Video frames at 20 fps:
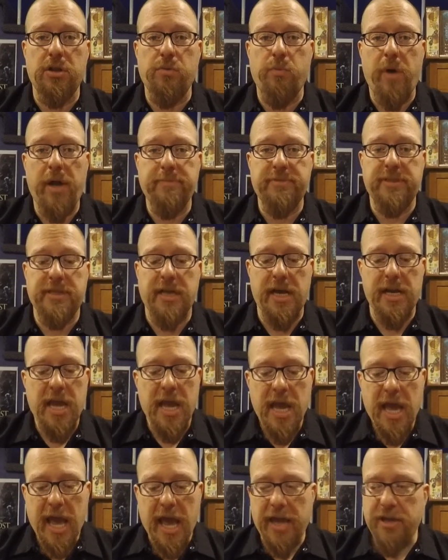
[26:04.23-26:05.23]
website,
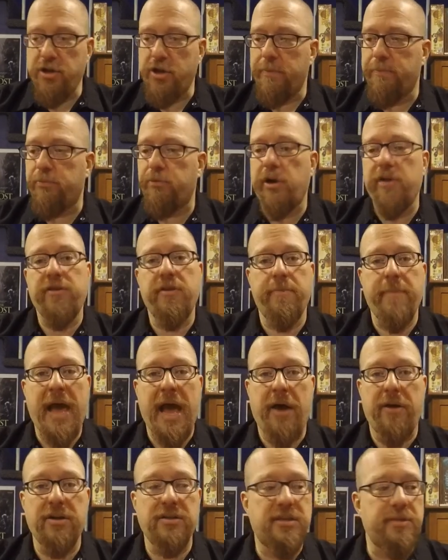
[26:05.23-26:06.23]
and you can print them
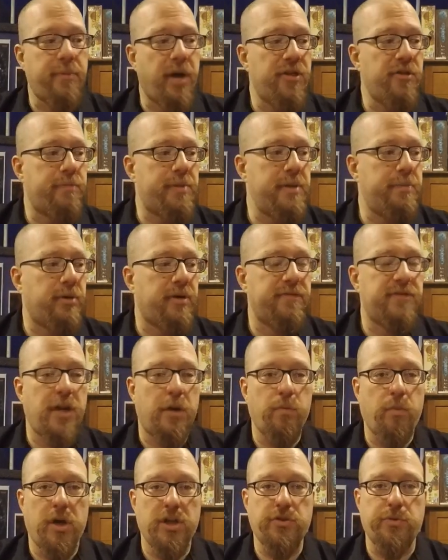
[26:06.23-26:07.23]
out. And some other people have
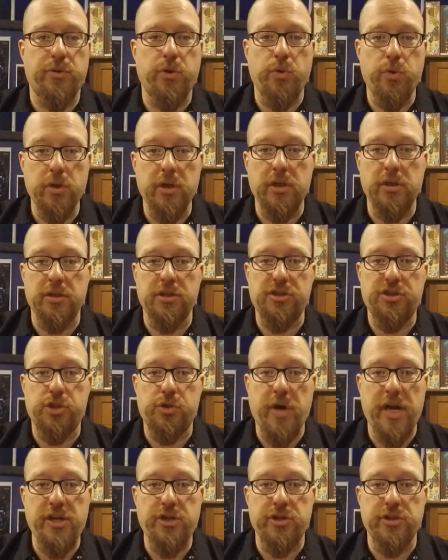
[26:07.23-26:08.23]
done ones with cool
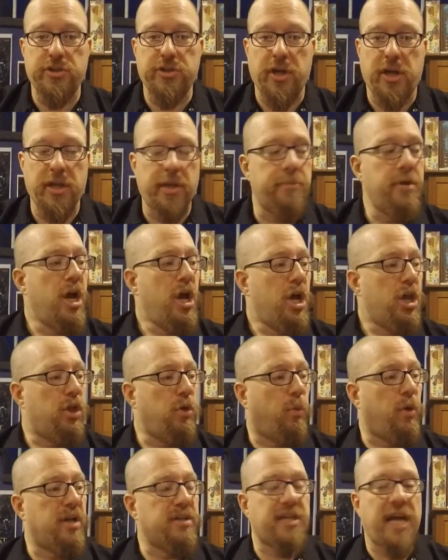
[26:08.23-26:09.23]
illustrations on them. The
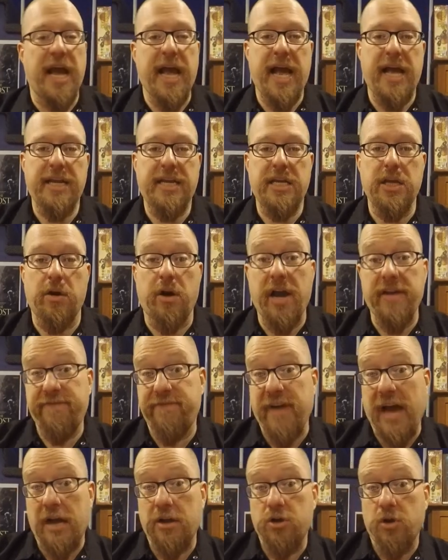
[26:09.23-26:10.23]
ones I had here, I
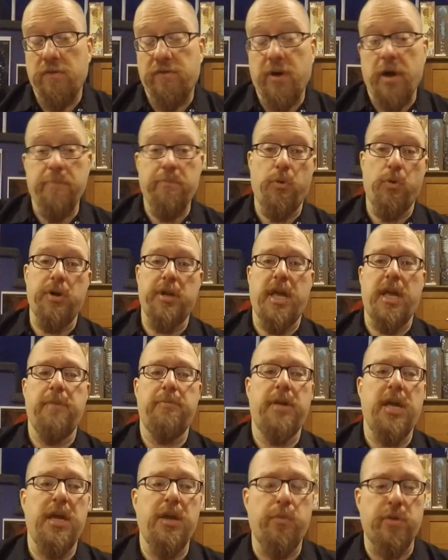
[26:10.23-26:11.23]
found over on Board Game
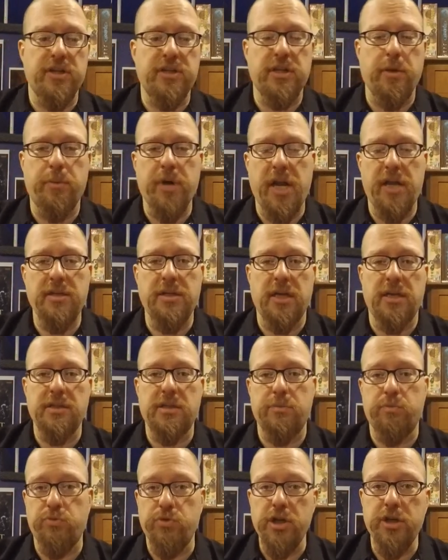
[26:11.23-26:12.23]
Geek, where someone had done
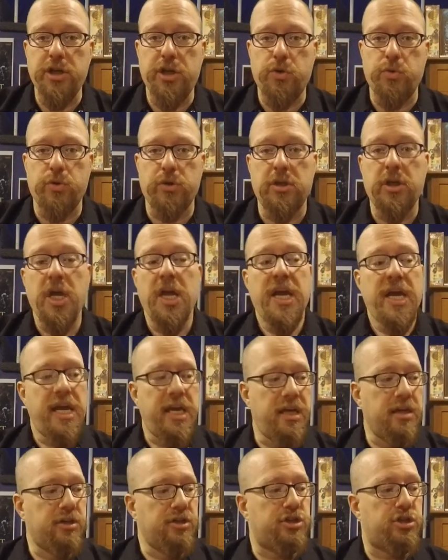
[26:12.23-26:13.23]
some really cool
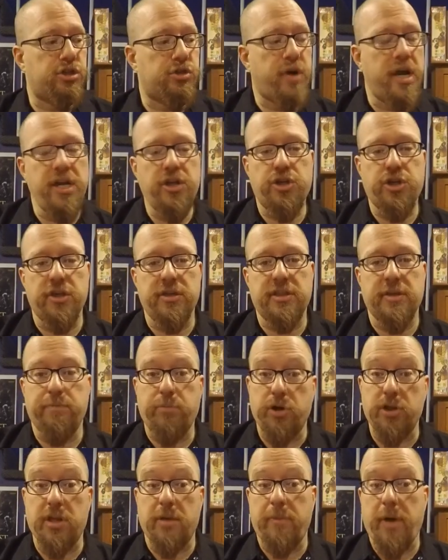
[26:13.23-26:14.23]
illustrations and
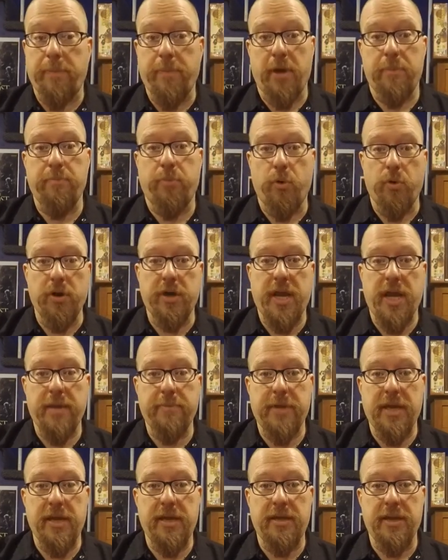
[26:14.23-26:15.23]
put them up on Board Game
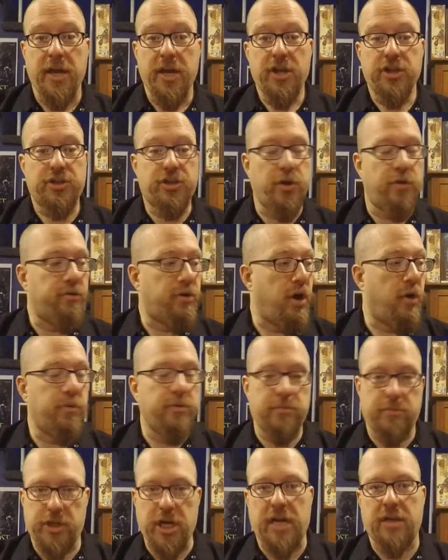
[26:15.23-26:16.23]
Geek. So go
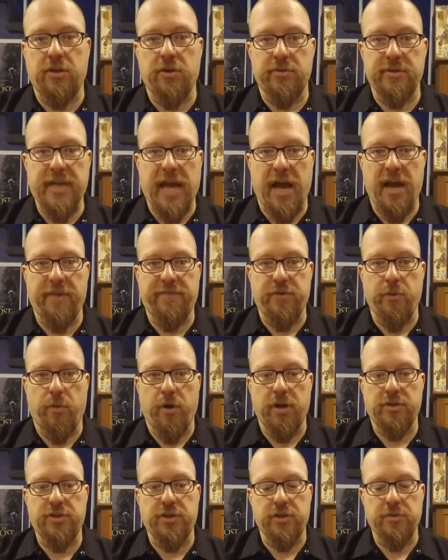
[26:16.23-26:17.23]
and check those out if you
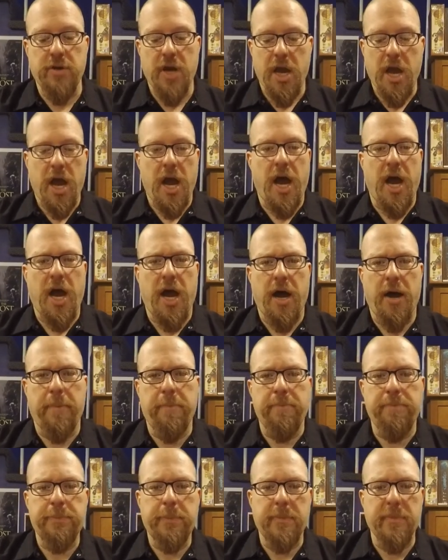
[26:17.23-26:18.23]
want to.
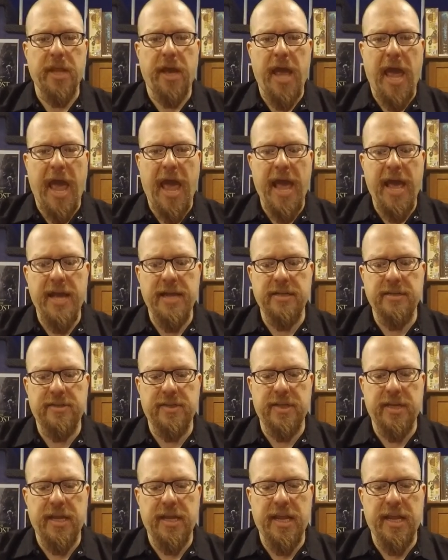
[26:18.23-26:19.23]
Um, and
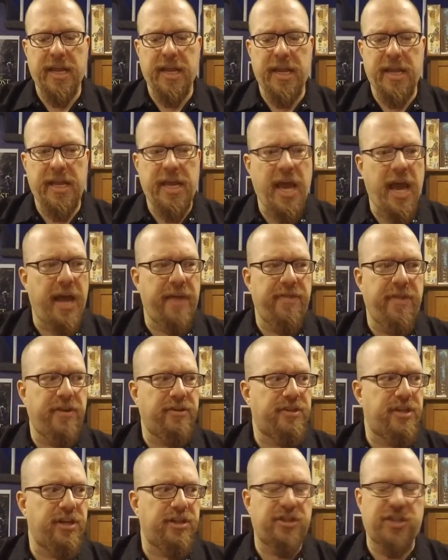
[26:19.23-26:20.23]
yeah, there,
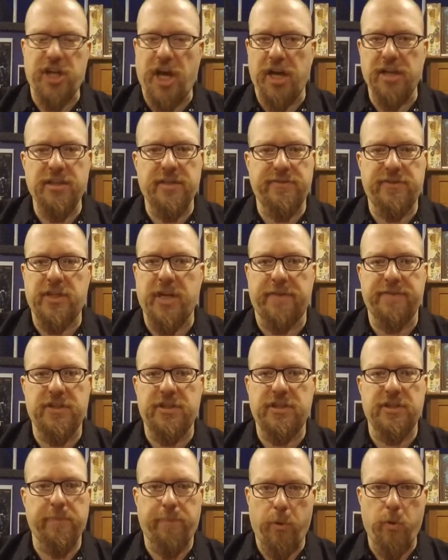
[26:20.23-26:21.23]
there's tons of stuff to
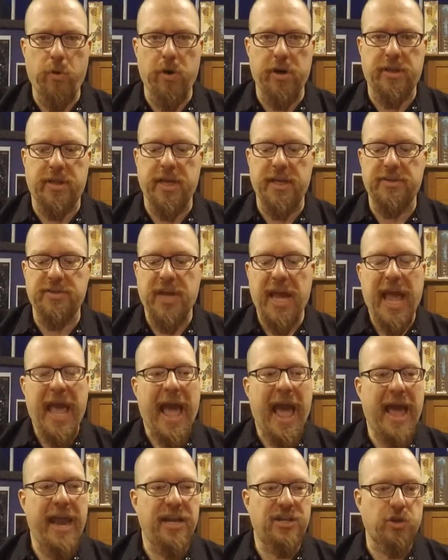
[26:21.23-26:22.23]
support this,
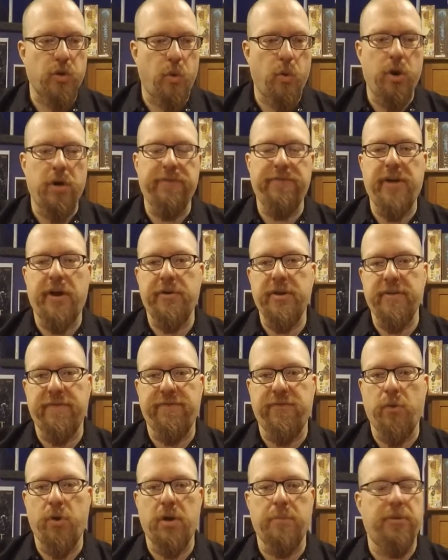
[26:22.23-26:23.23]
and it's all very
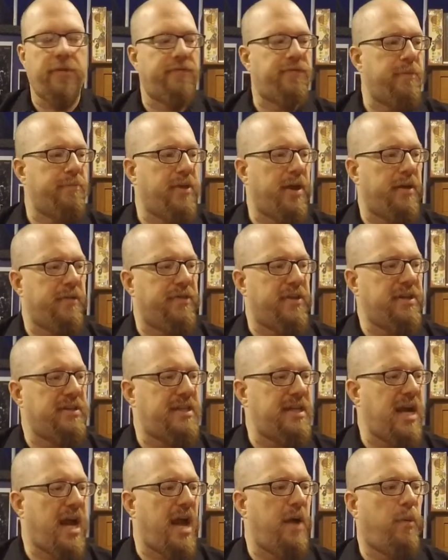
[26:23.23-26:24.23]
affordable from the, the
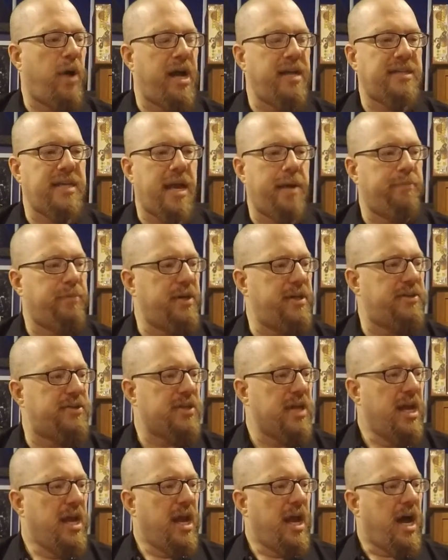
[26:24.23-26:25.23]
DIY templates
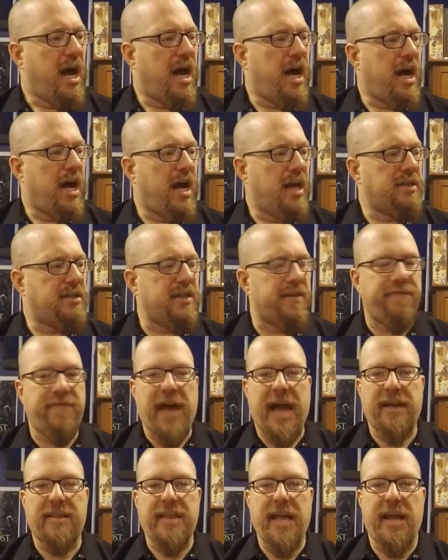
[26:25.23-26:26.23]
uh, to the
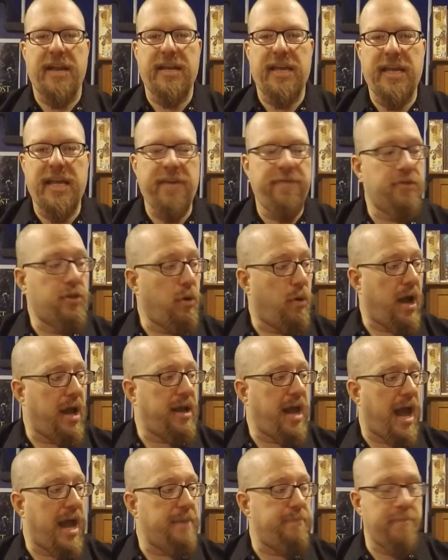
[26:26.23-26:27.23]
fact that even though
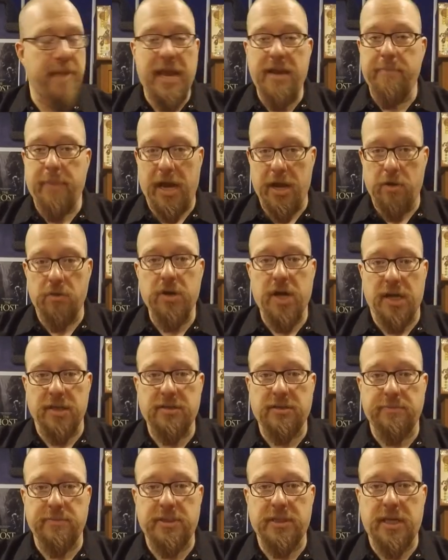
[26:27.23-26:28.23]
I, I, made my own
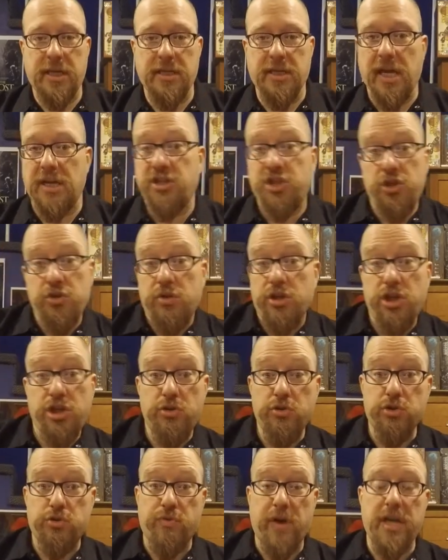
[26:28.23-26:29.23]
custom skid dice, you can
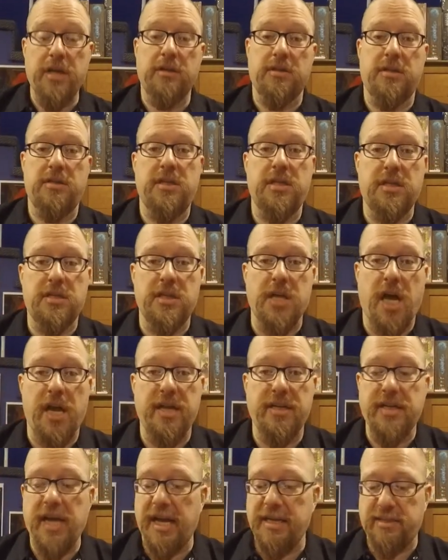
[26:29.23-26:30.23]
use regular
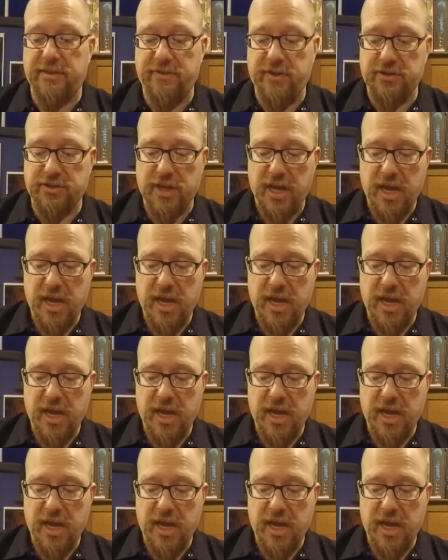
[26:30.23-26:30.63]
six-sided dice, and there's